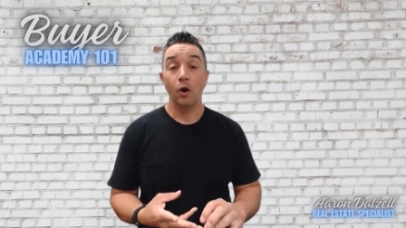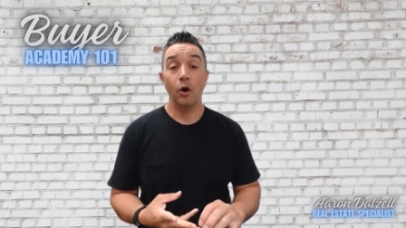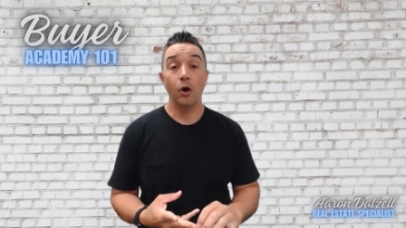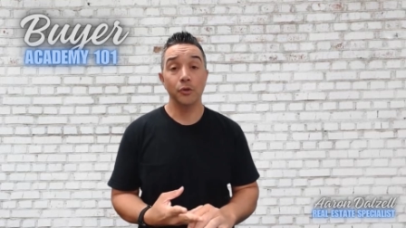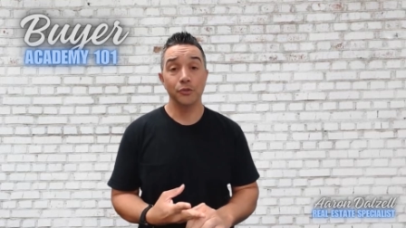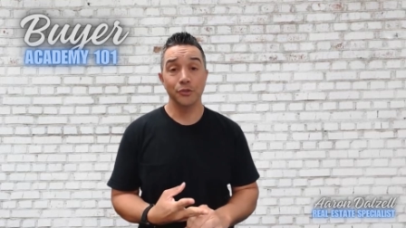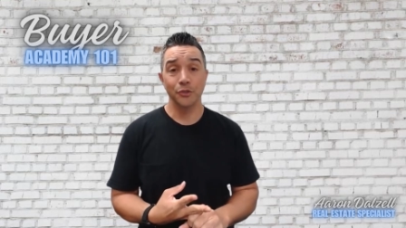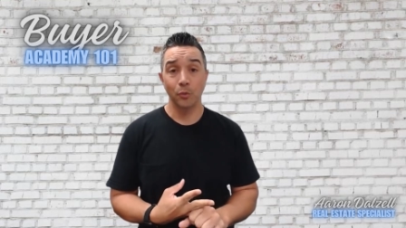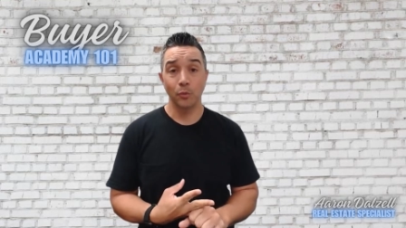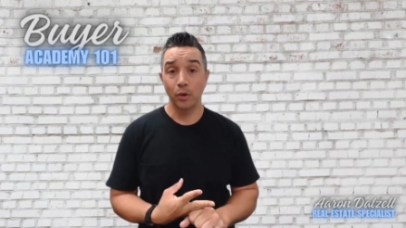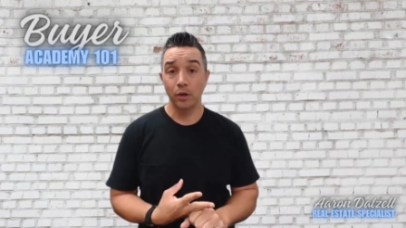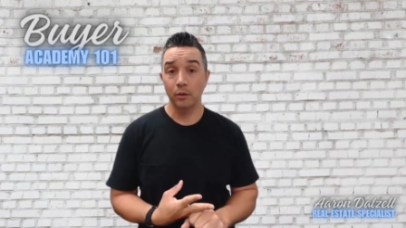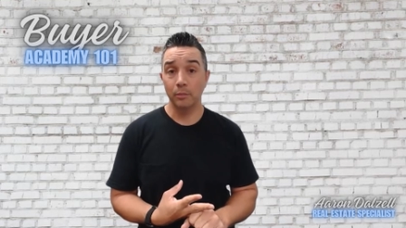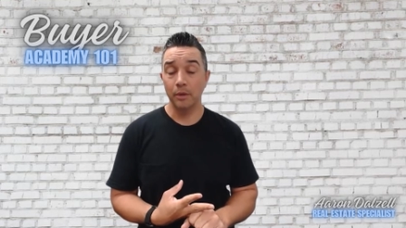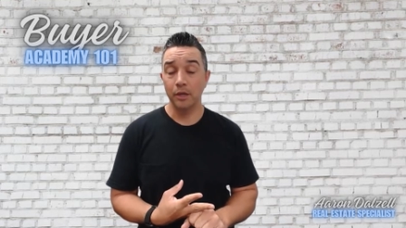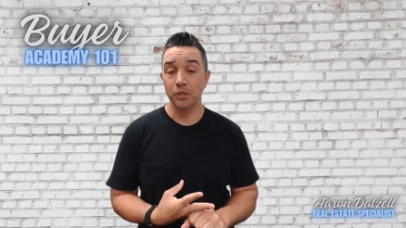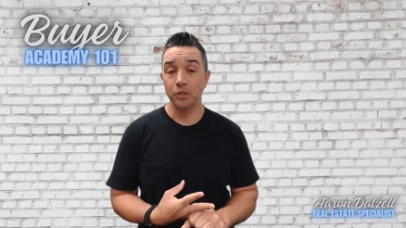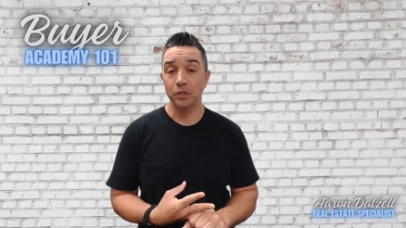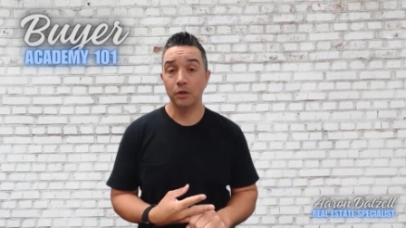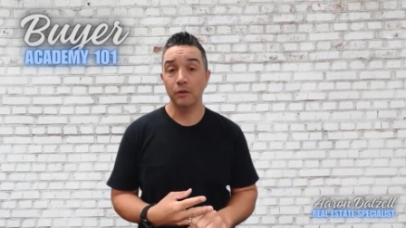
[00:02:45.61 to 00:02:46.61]
Also, we're going to
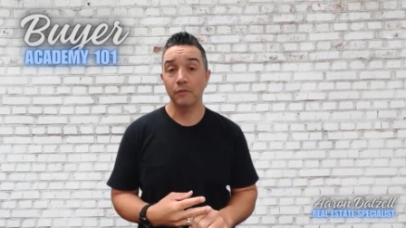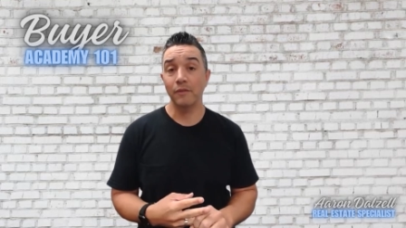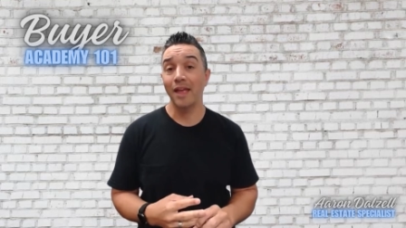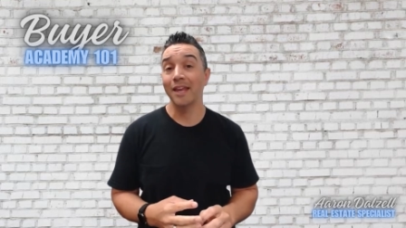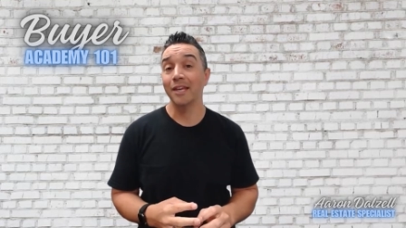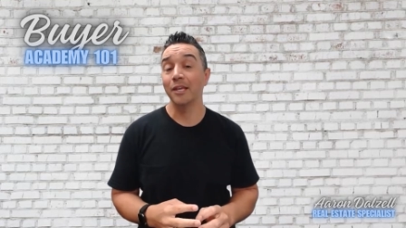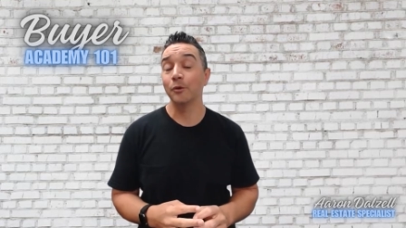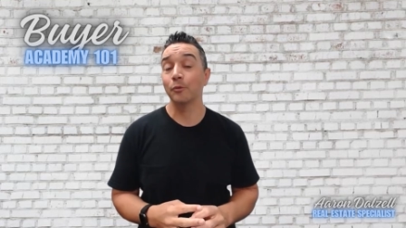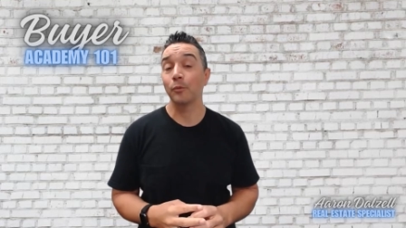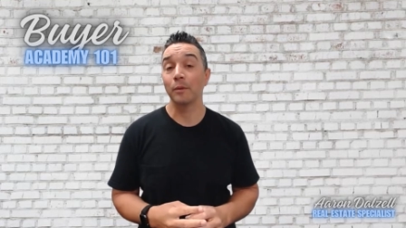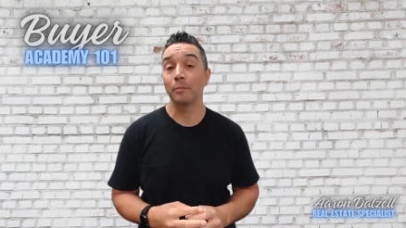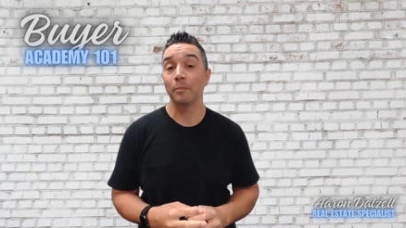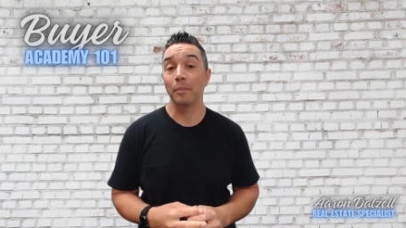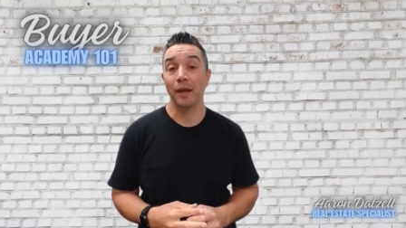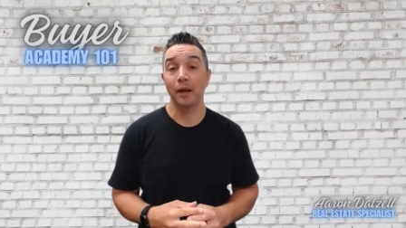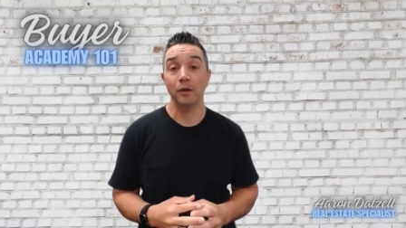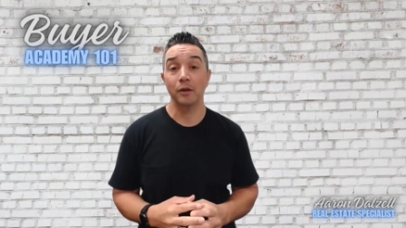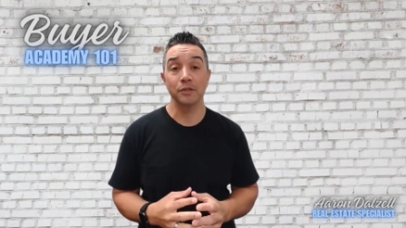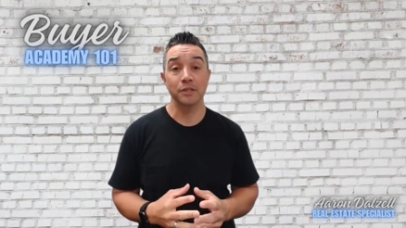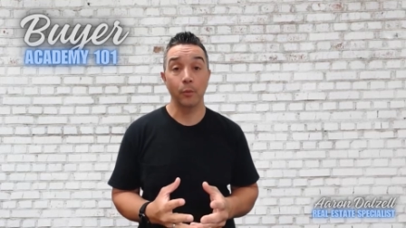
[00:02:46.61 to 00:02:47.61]
make sure any
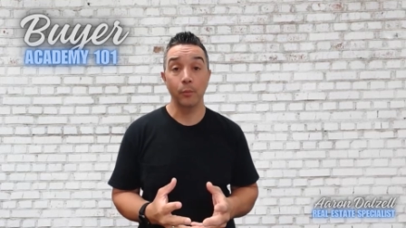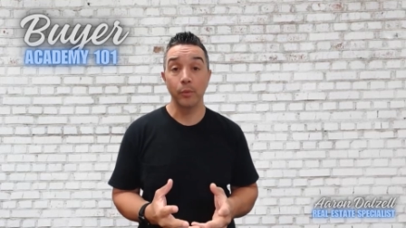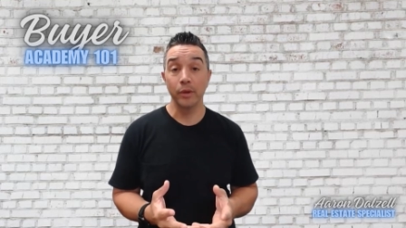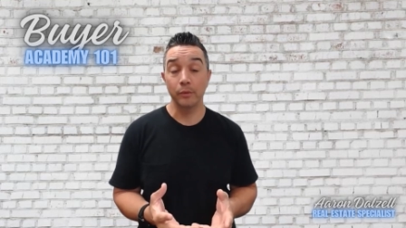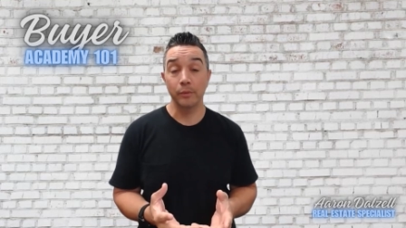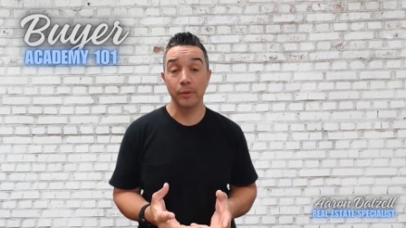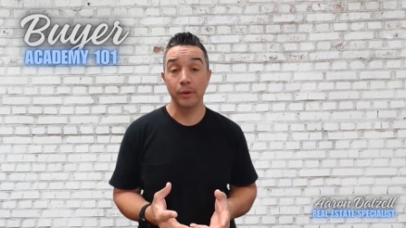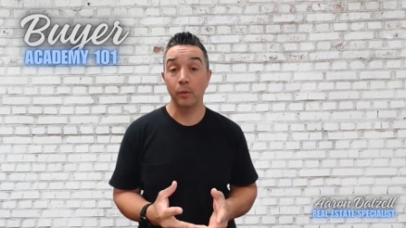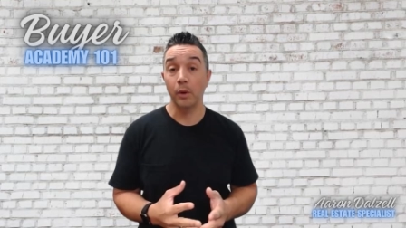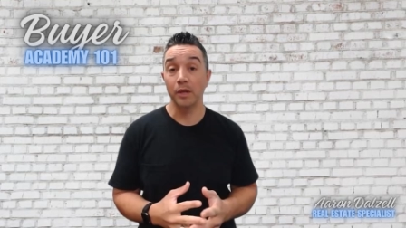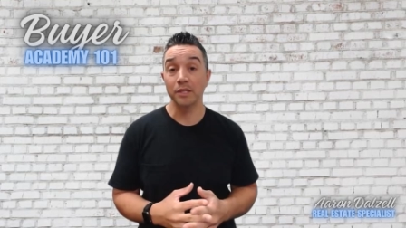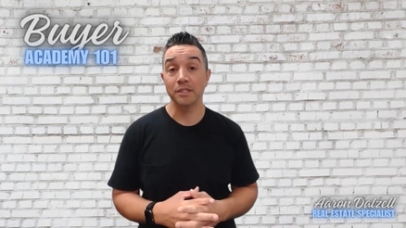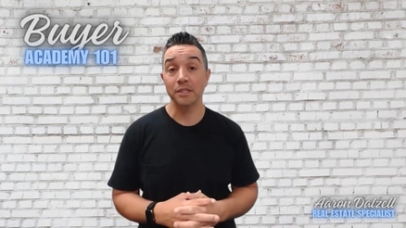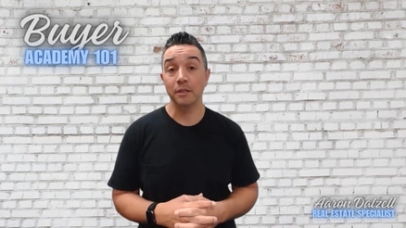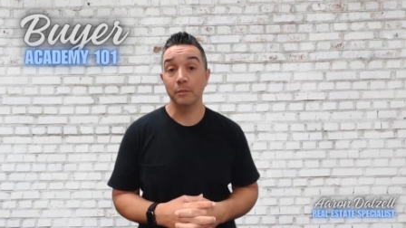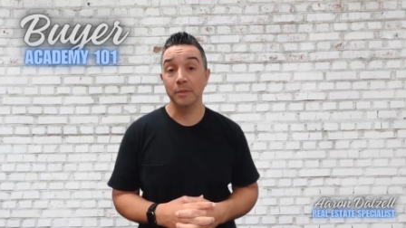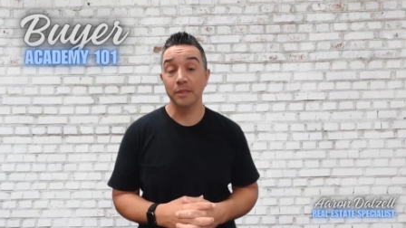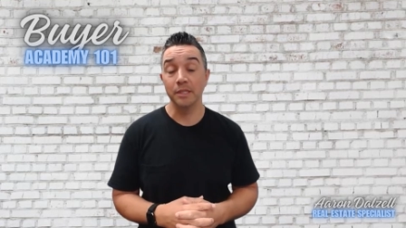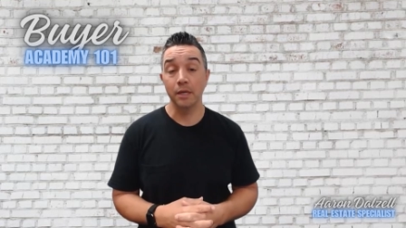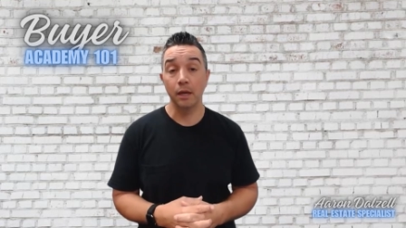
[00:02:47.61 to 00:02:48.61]
repairs that we had
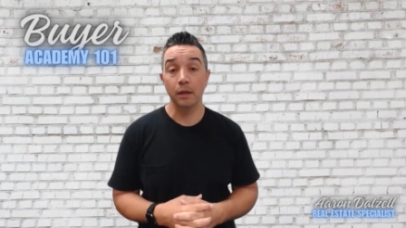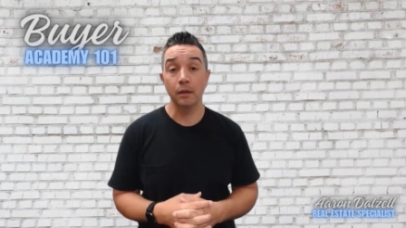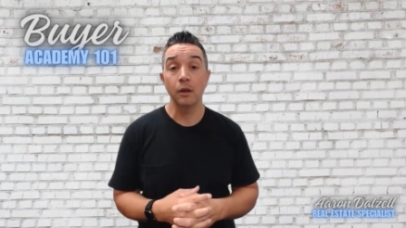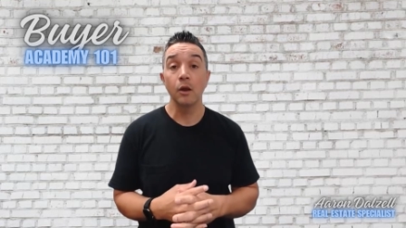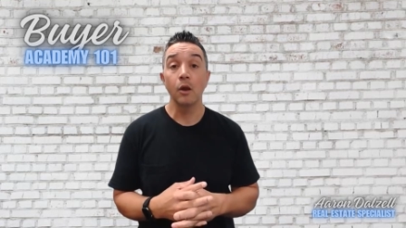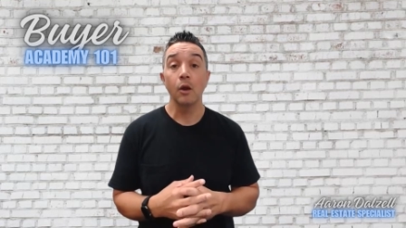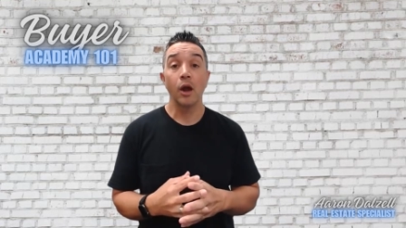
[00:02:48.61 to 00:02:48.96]
requested to be done